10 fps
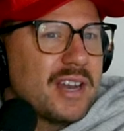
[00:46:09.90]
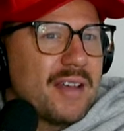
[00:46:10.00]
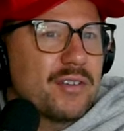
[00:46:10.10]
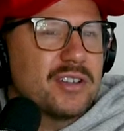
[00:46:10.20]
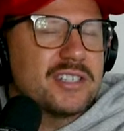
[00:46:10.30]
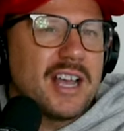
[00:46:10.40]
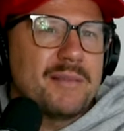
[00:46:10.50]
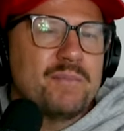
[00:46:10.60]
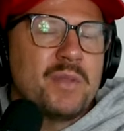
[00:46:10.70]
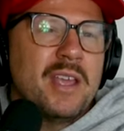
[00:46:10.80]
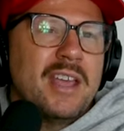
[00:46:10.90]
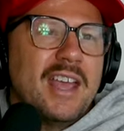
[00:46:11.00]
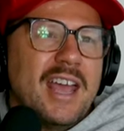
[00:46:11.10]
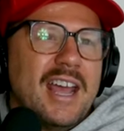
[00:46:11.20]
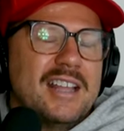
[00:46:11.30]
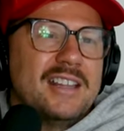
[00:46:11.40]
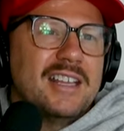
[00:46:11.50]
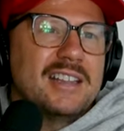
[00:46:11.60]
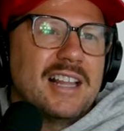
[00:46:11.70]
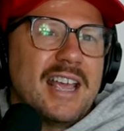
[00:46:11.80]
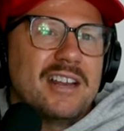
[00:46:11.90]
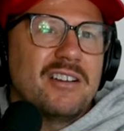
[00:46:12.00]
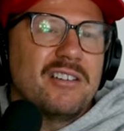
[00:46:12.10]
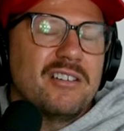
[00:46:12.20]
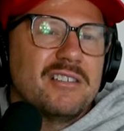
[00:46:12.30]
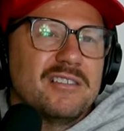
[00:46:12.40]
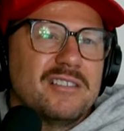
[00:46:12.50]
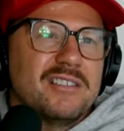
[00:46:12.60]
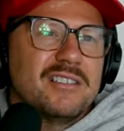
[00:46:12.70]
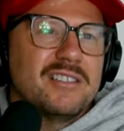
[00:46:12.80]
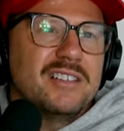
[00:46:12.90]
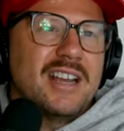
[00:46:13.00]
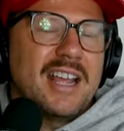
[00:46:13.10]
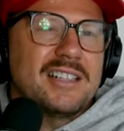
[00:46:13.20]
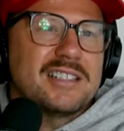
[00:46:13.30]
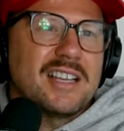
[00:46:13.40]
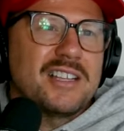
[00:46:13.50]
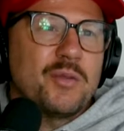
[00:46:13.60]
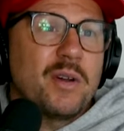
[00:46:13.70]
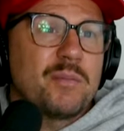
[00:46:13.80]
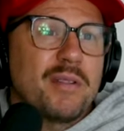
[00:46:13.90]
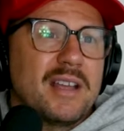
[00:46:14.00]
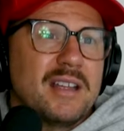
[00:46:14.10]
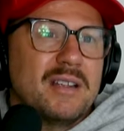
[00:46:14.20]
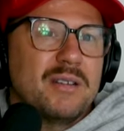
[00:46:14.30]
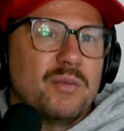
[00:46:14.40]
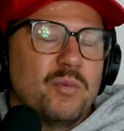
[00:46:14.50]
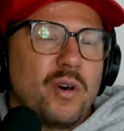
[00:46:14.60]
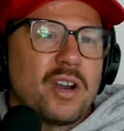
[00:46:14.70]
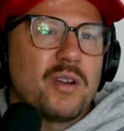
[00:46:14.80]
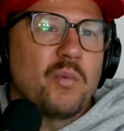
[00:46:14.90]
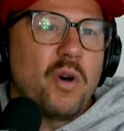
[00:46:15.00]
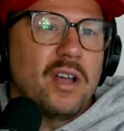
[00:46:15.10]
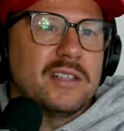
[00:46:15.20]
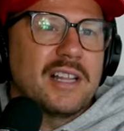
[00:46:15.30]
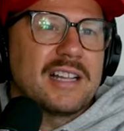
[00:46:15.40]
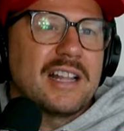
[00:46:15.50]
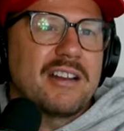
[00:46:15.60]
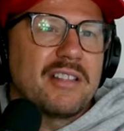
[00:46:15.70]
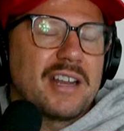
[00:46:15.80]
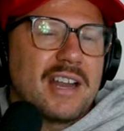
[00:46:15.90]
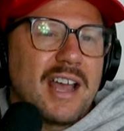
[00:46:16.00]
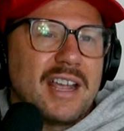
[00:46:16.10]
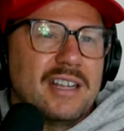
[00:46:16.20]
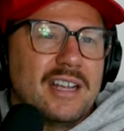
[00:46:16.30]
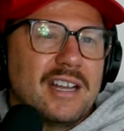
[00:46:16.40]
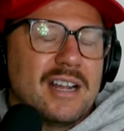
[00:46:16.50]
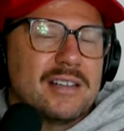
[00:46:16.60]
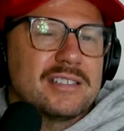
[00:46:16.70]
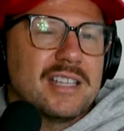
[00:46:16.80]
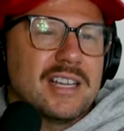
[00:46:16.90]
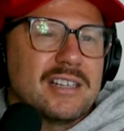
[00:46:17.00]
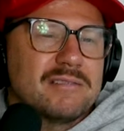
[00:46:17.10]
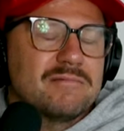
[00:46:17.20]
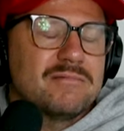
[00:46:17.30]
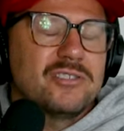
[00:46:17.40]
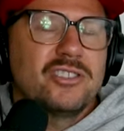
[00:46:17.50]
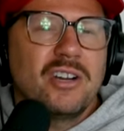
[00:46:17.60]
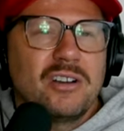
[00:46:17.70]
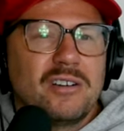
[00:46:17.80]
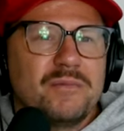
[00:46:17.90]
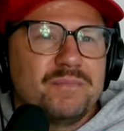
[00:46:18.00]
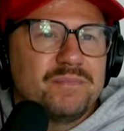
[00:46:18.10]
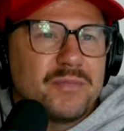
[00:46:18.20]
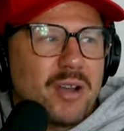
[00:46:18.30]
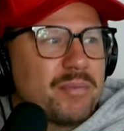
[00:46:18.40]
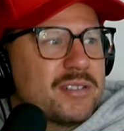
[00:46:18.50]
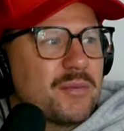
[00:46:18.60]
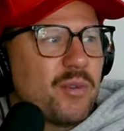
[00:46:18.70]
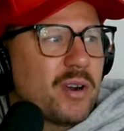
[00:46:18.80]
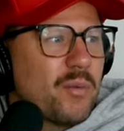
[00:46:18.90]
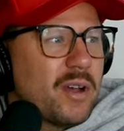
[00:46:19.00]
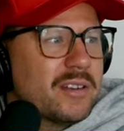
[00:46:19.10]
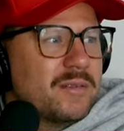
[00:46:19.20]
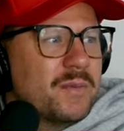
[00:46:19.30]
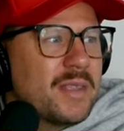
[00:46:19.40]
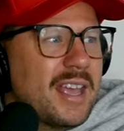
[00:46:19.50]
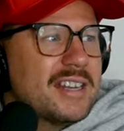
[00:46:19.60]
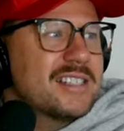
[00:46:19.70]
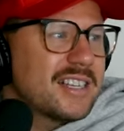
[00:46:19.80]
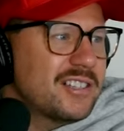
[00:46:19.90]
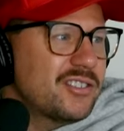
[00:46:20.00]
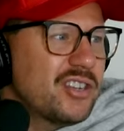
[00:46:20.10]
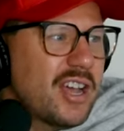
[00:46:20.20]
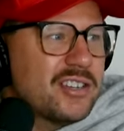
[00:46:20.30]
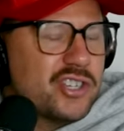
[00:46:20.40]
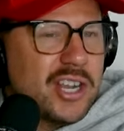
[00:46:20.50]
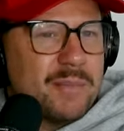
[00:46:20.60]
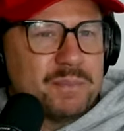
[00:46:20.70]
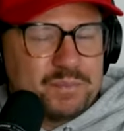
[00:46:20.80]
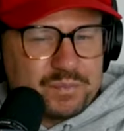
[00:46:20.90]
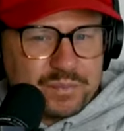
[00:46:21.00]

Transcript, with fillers: and have a good time. And then later Nate's like, you want to play one-on-one like later that night? And I was like, sure, I'll play some one-on-one. And it's like a, a gym.